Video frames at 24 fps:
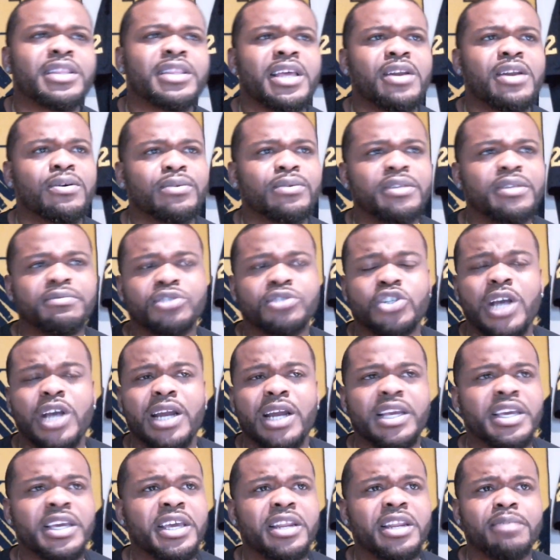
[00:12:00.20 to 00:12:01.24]
they don't even try to
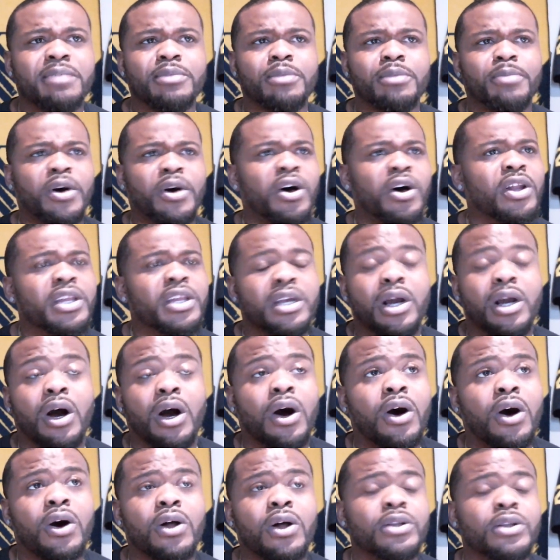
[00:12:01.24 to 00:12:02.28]
get him the ball at
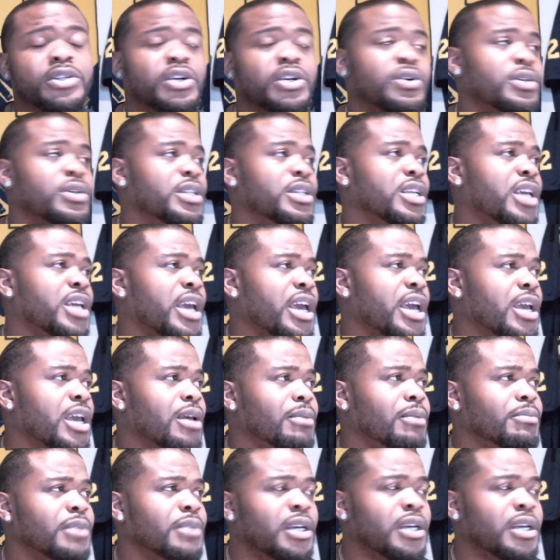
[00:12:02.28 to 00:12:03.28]
all during the game.